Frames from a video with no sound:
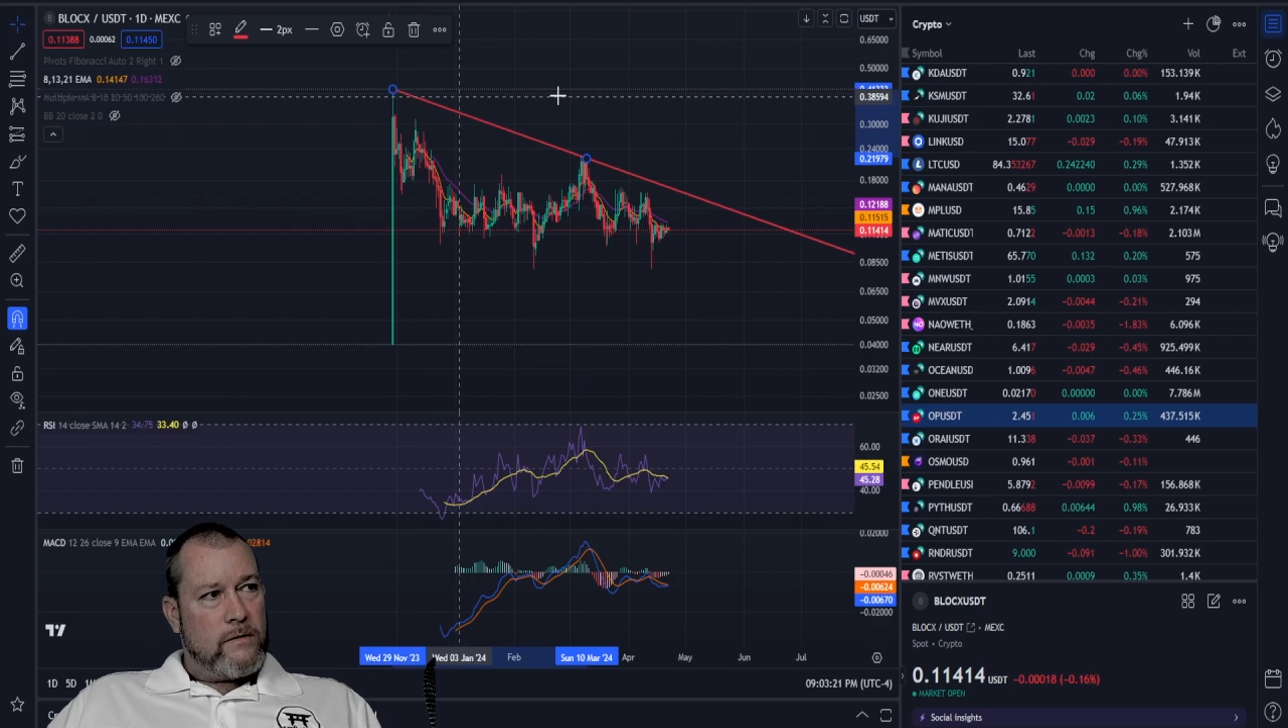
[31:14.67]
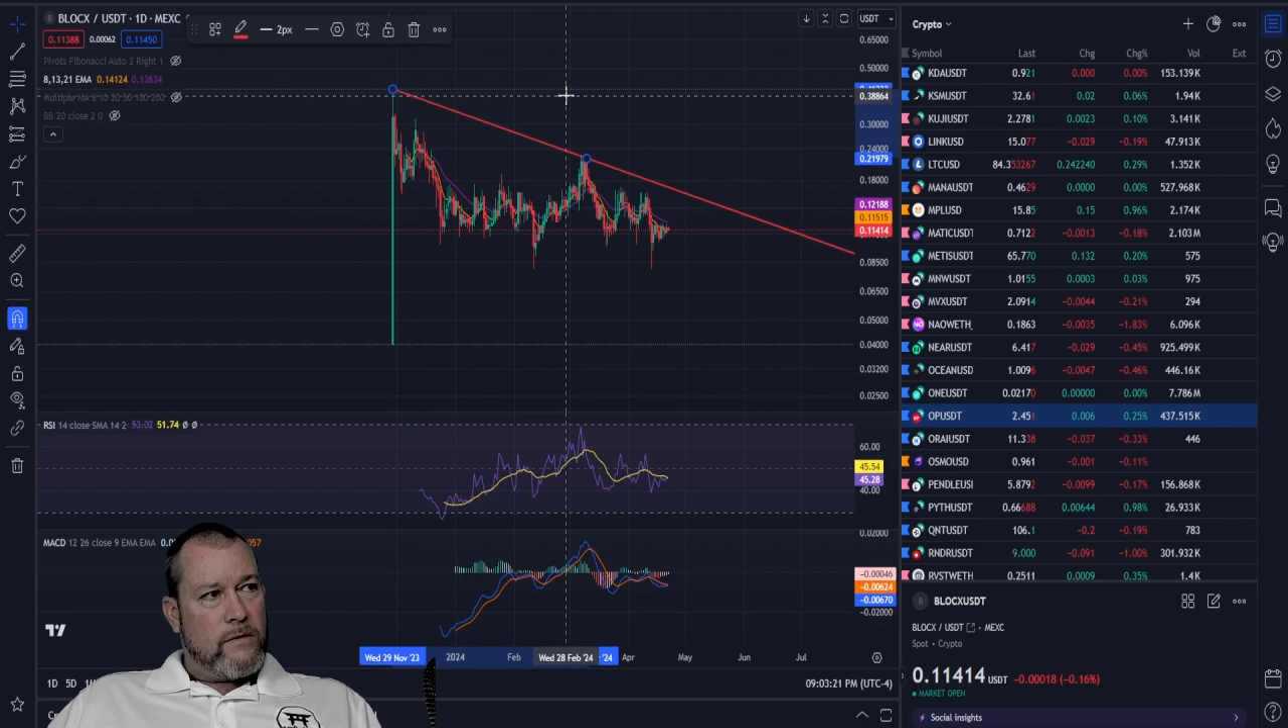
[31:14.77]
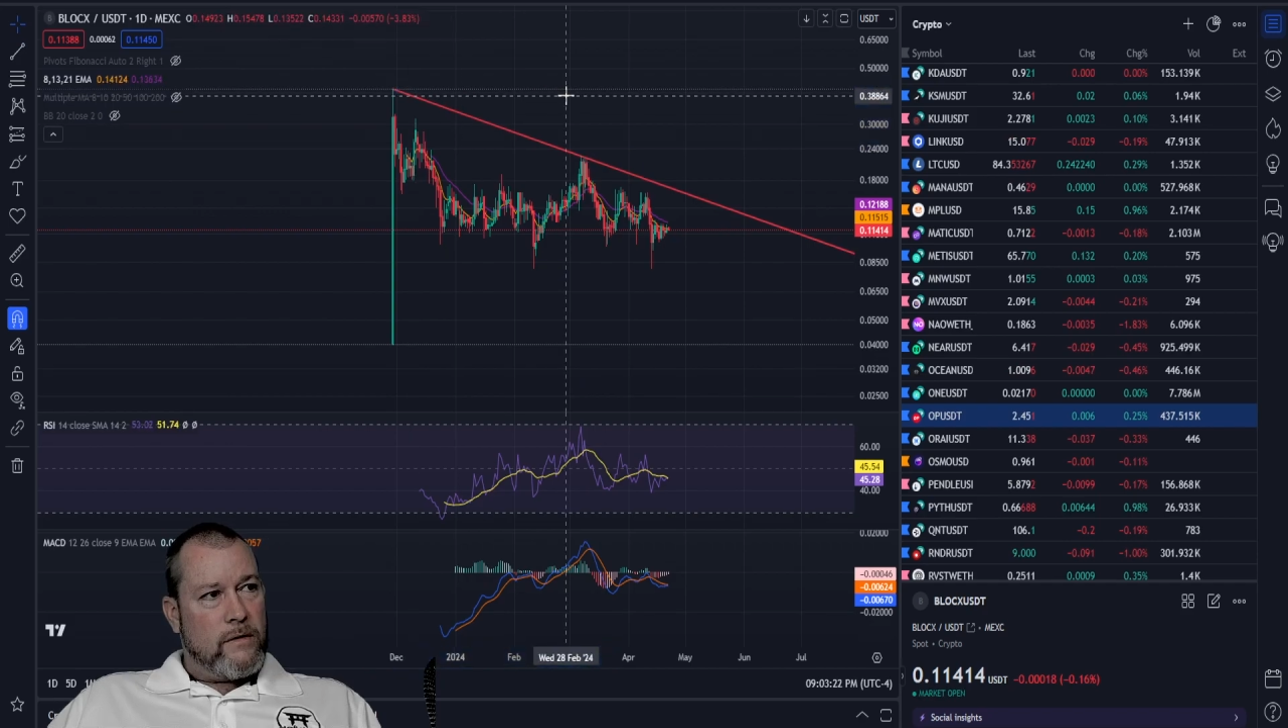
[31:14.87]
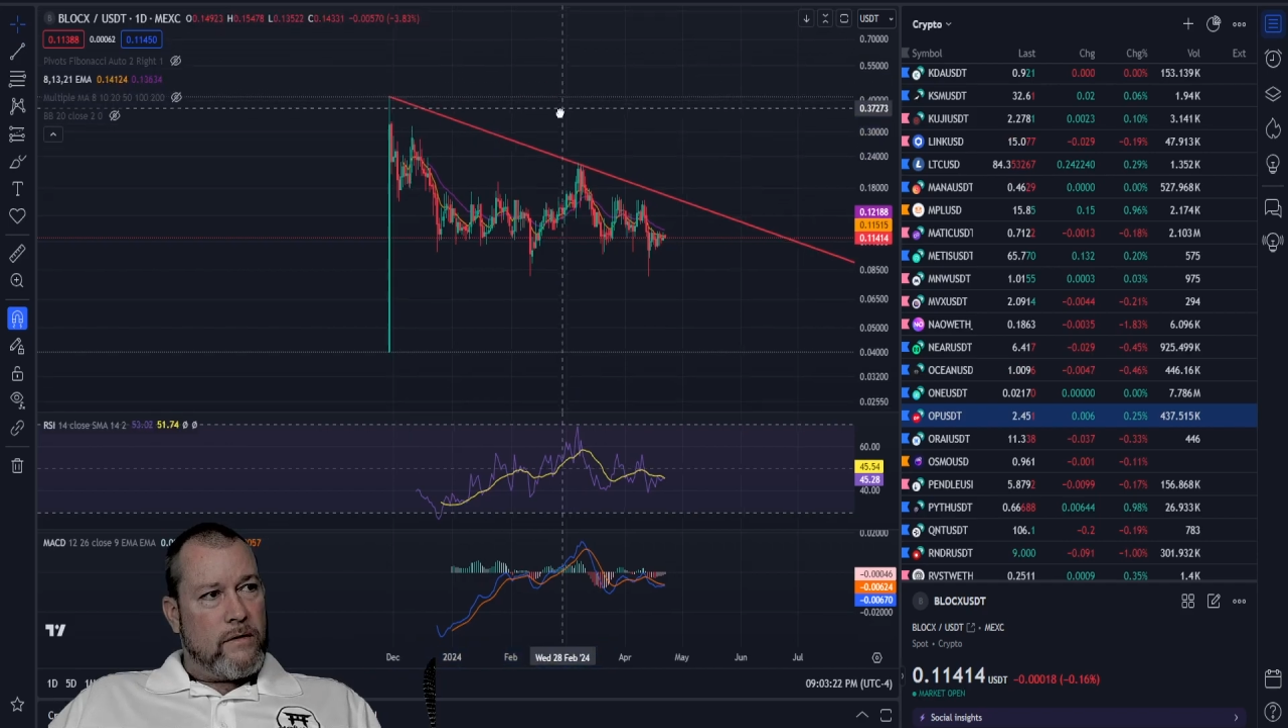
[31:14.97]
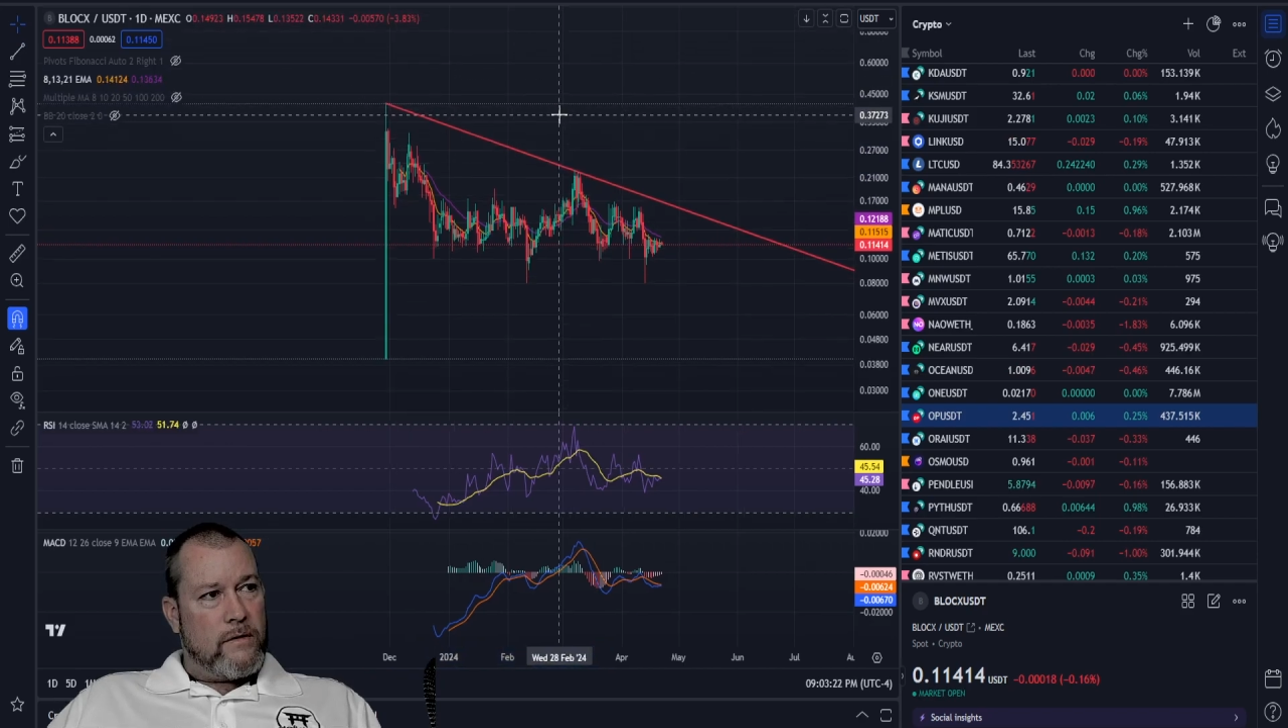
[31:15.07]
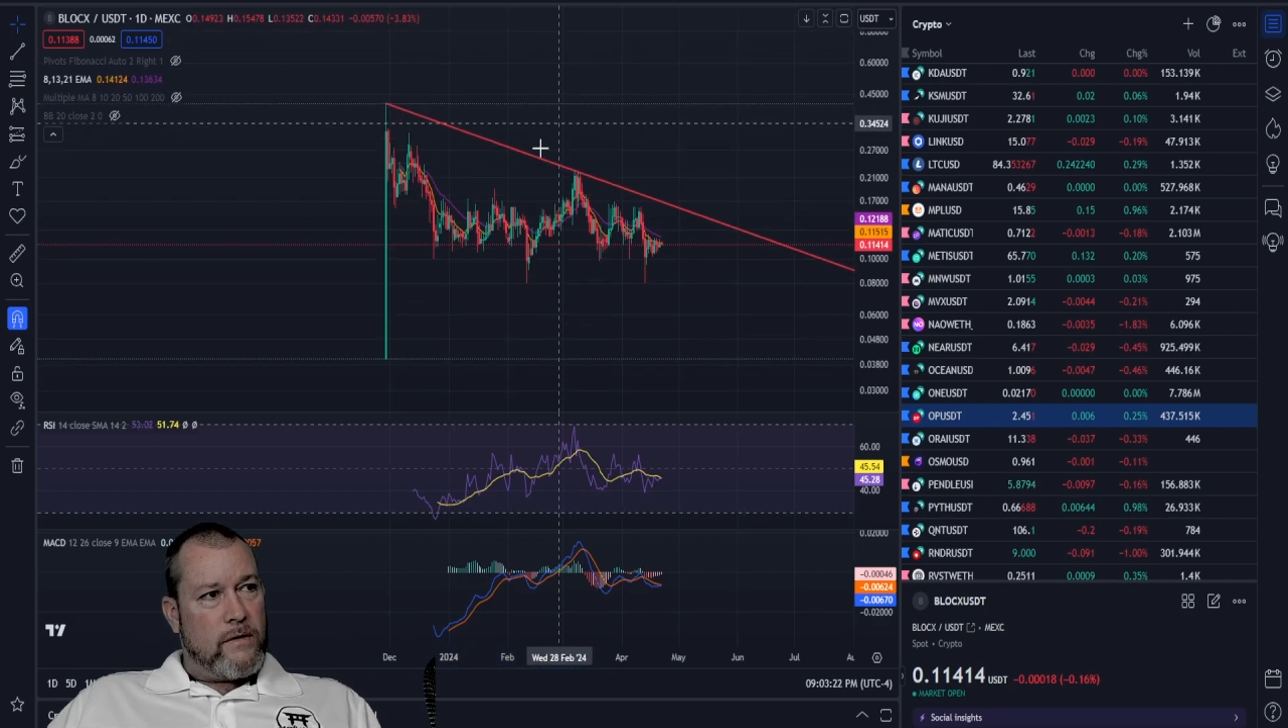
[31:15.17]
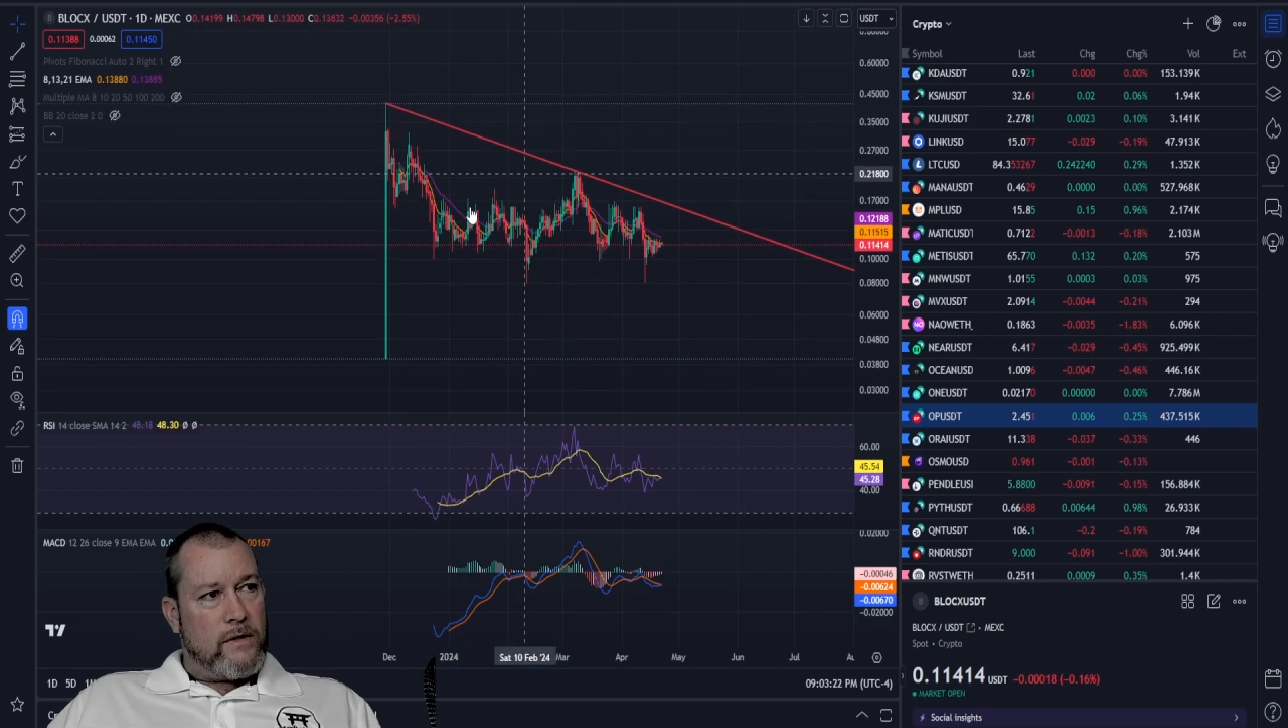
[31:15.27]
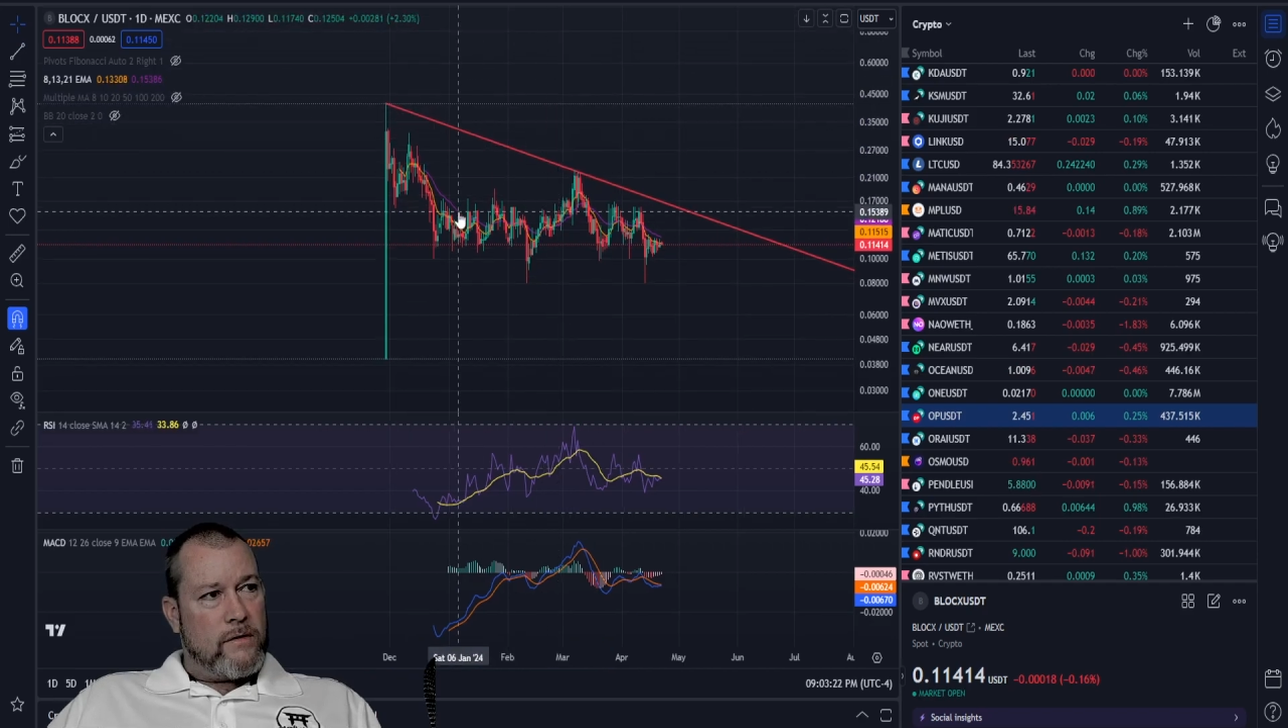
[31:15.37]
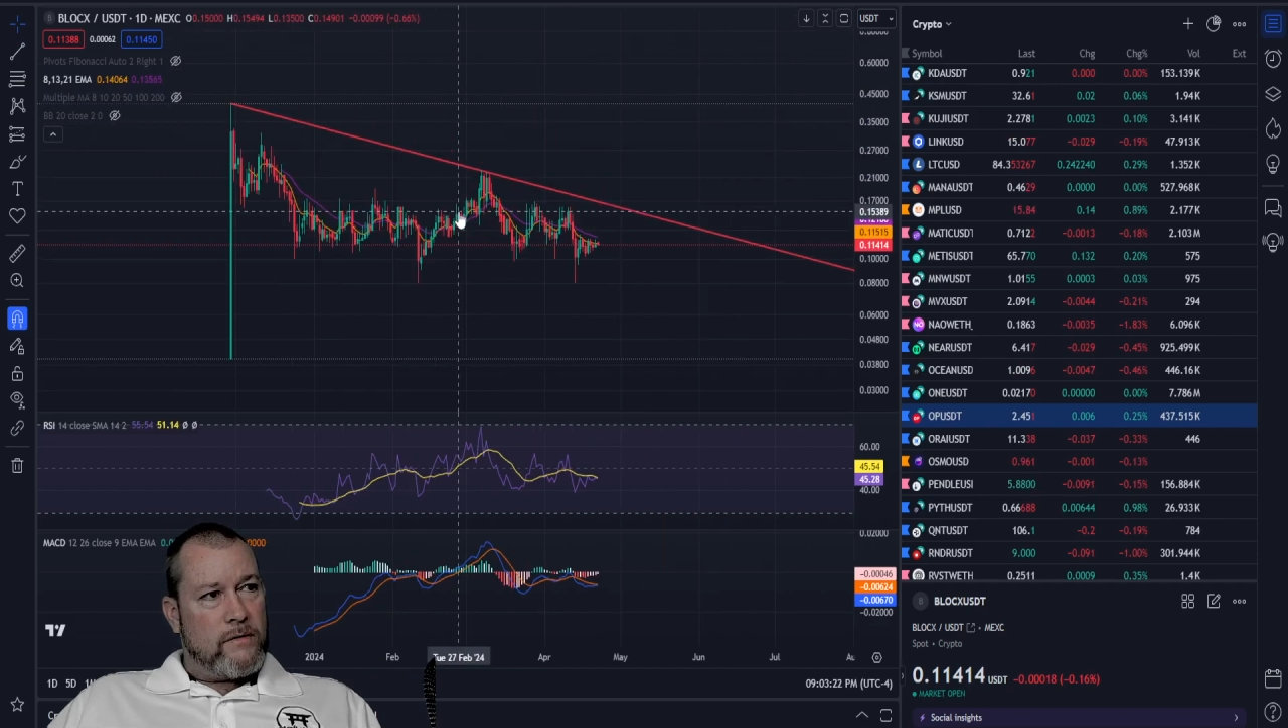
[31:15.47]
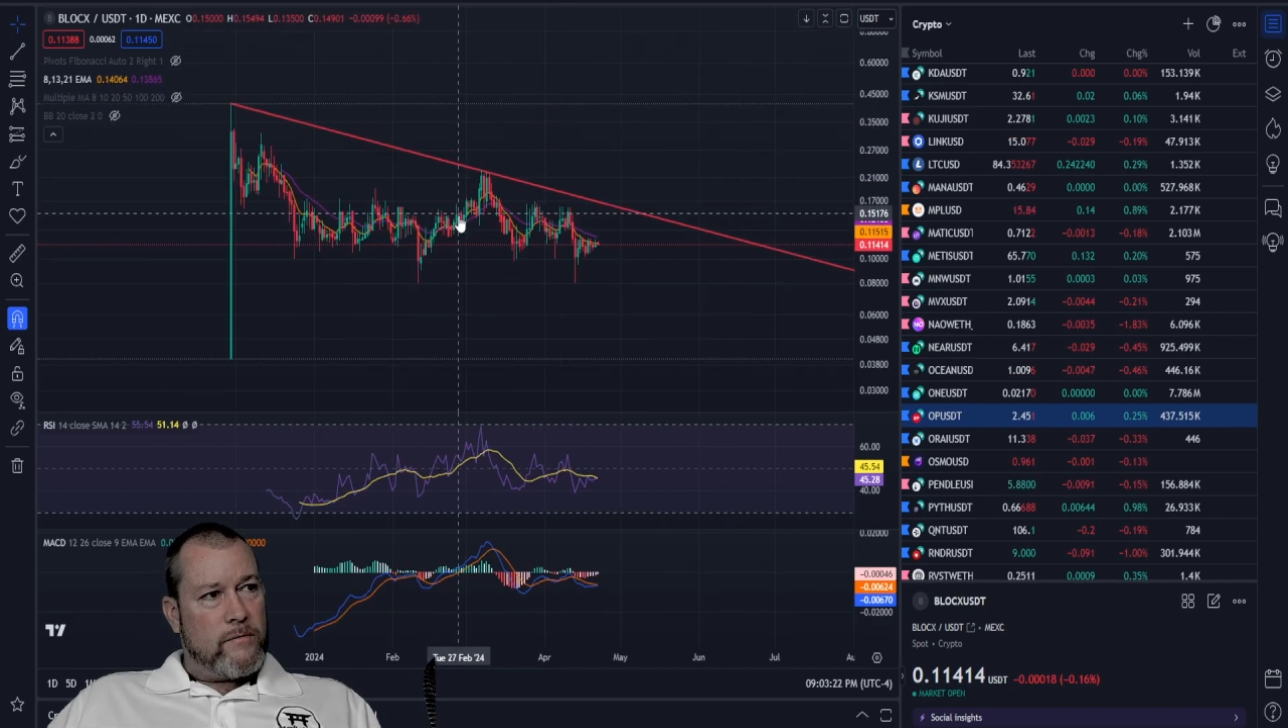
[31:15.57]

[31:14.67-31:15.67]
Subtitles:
then that